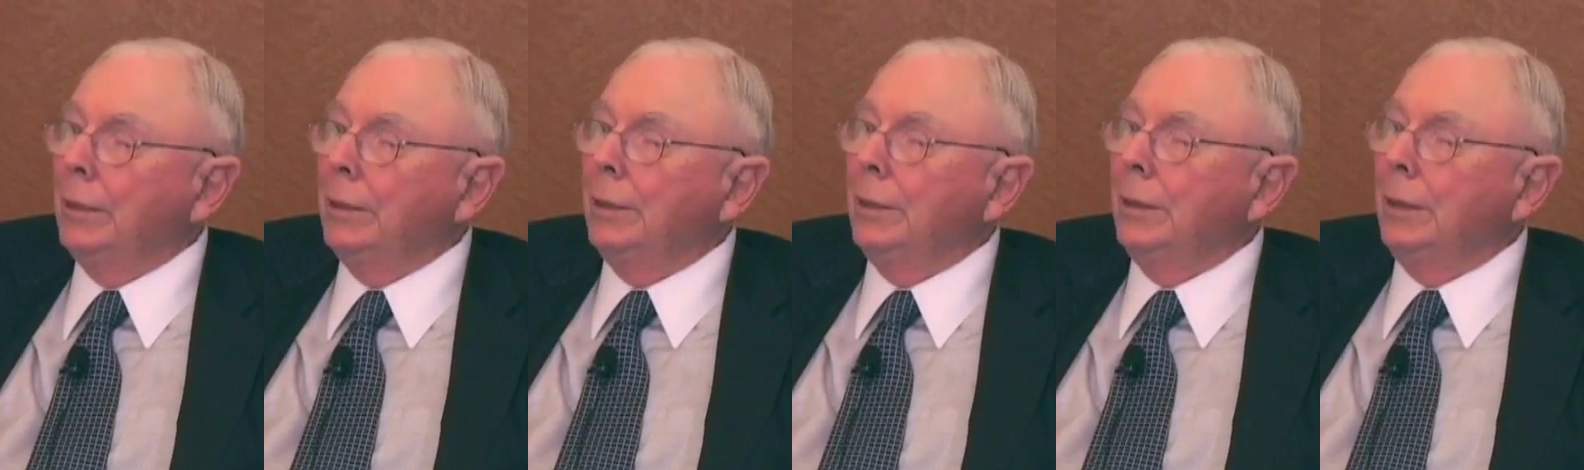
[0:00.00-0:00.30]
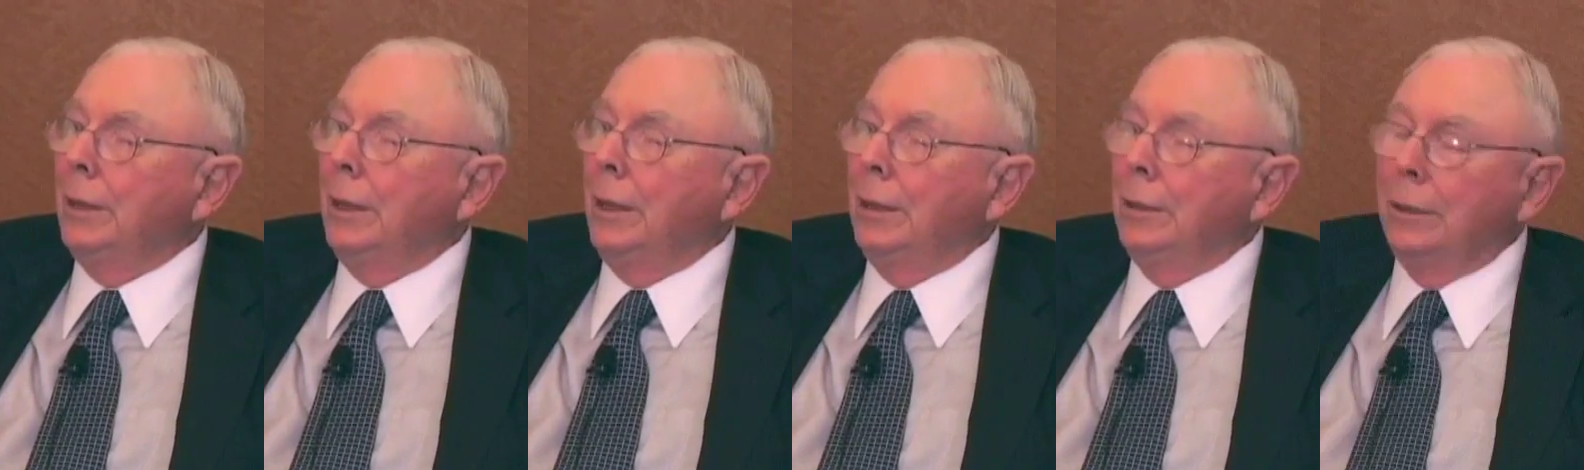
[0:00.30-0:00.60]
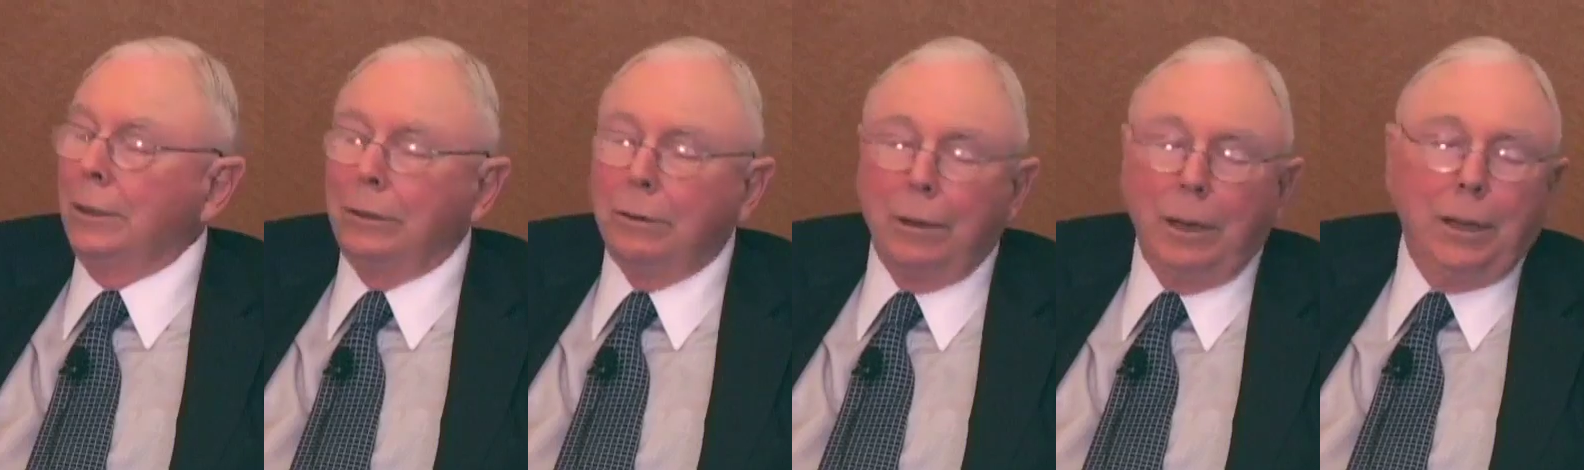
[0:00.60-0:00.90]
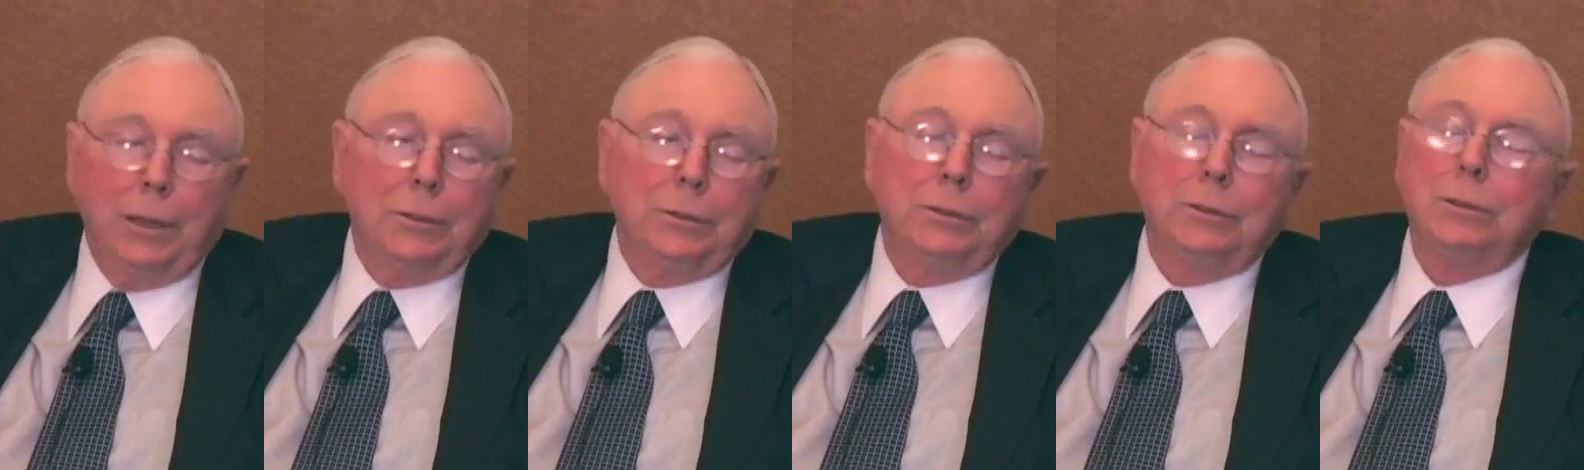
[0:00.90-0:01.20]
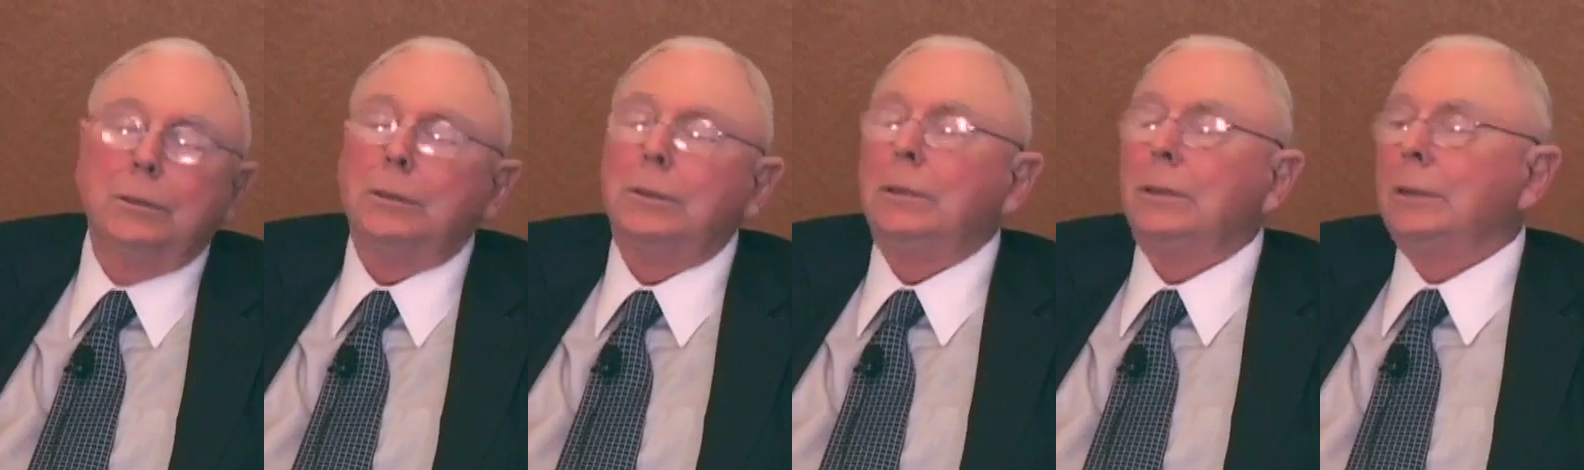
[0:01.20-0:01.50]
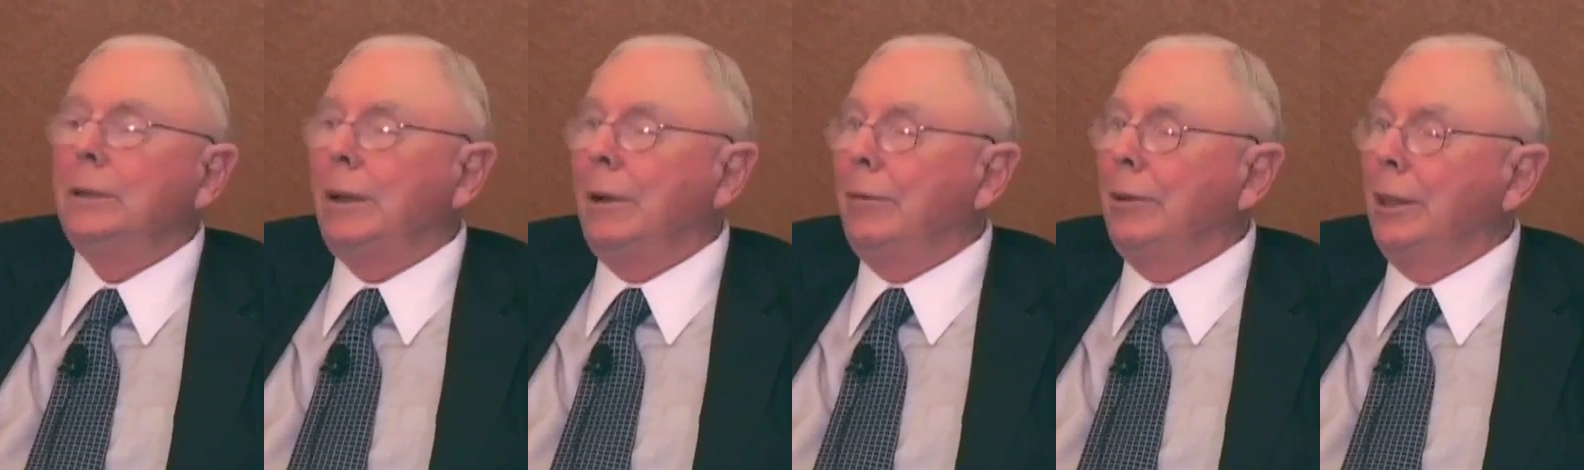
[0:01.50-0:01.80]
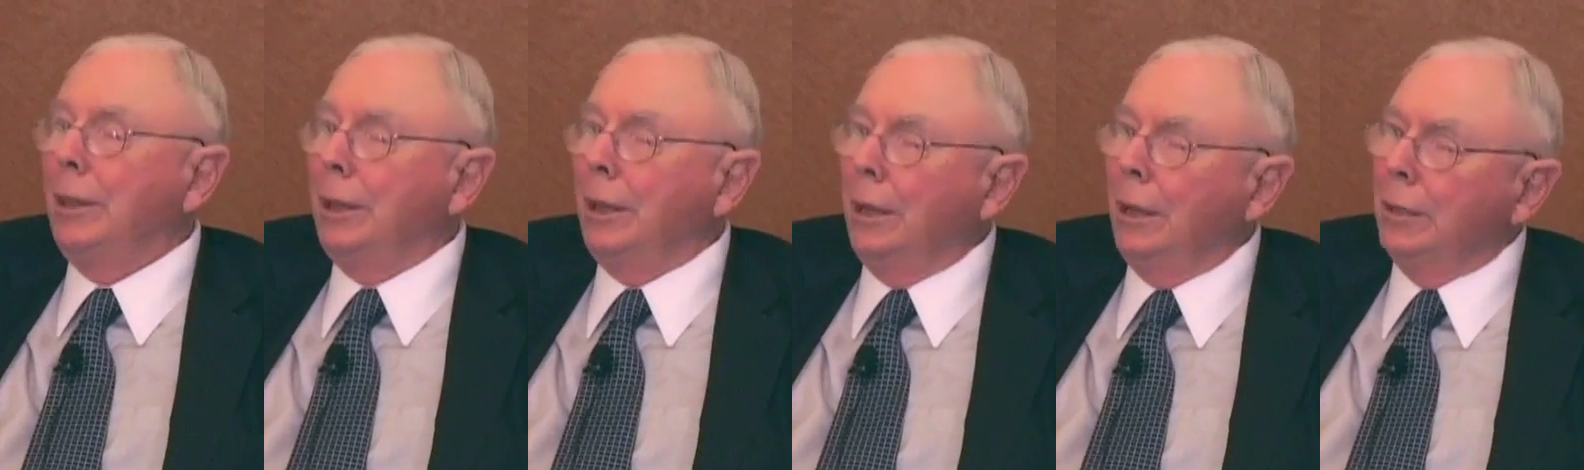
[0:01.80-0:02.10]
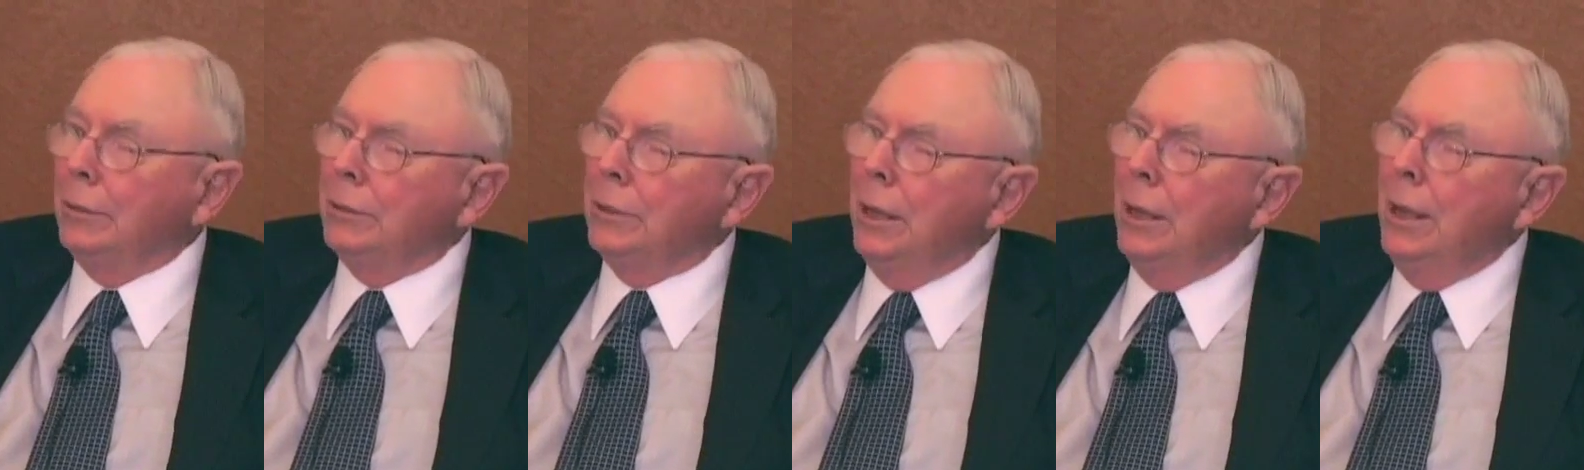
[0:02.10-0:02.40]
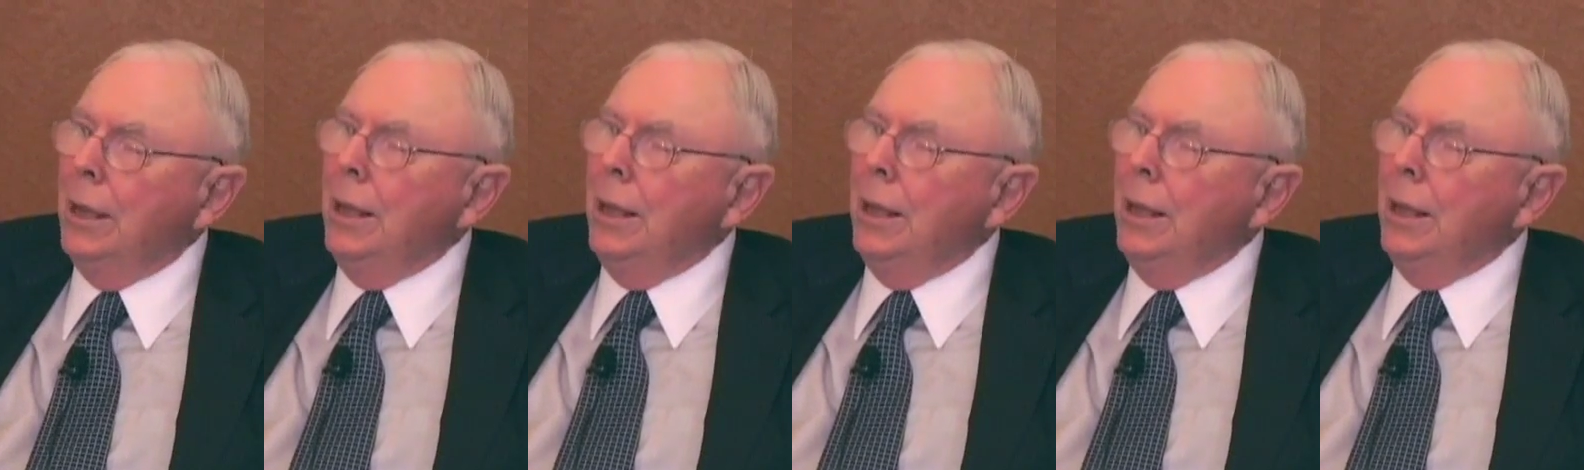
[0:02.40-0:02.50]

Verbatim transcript: and, and the trains and everything else.